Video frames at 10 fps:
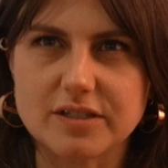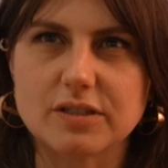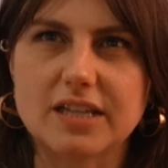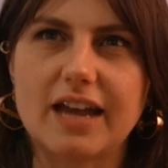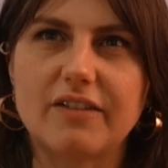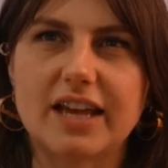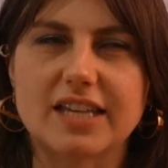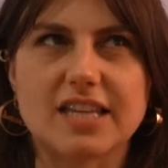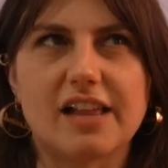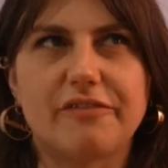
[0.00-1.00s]
So it's kind of like
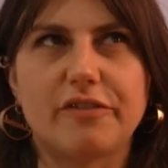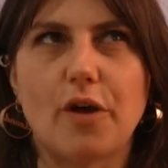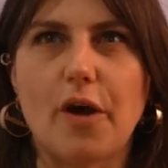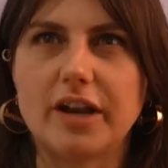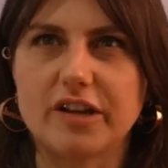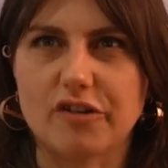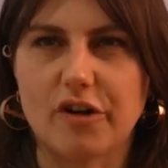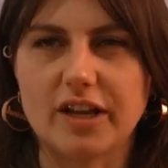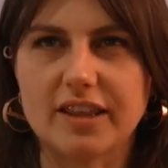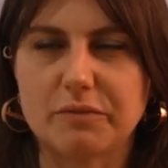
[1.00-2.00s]
a self-learning
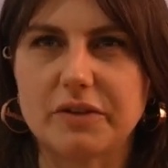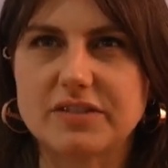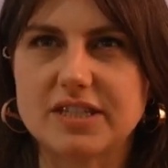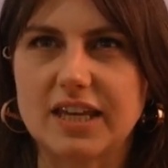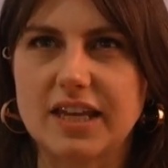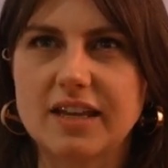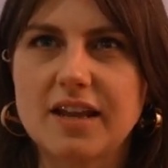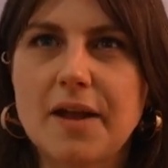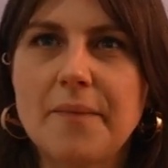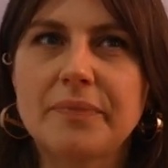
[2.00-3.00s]
journey that we've seen